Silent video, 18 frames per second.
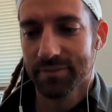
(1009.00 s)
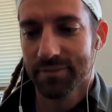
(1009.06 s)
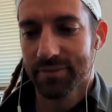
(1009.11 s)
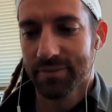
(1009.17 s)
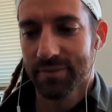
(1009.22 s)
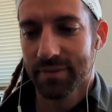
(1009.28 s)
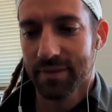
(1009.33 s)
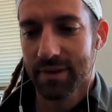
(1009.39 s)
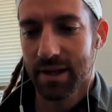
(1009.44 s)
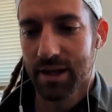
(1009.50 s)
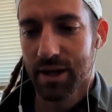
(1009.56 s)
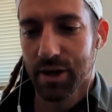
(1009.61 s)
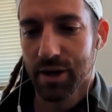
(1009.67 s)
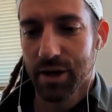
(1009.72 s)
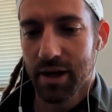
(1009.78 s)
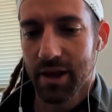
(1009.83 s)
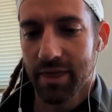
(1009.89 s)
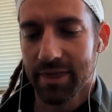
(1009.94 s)
Yeah, that's
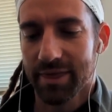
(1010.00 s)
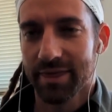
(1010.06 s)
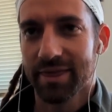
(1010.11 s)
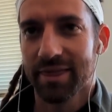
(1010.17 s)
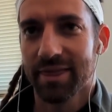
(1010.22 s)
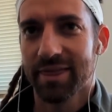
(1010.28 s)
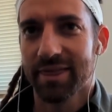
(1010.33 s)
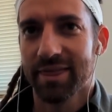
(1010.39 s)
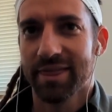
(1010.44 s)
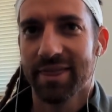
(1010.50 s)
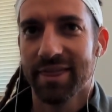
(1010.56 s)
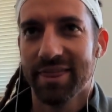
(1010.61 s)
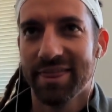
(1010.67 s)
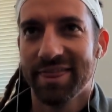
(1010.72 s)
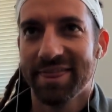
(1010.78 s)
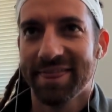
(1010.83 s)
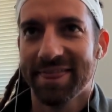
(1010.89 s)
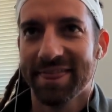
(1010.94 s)
a whole other conversation we can have.